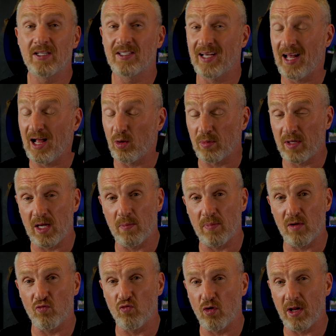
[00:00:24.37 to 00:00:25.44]
to help
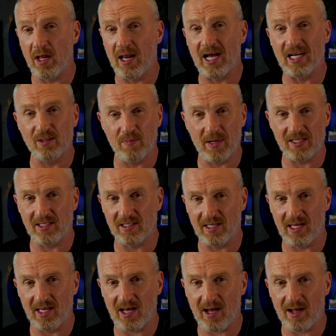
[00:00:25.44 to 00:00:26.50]
keep it running as best as
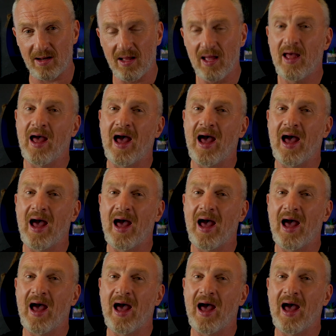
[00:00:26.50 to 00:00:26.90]
it can,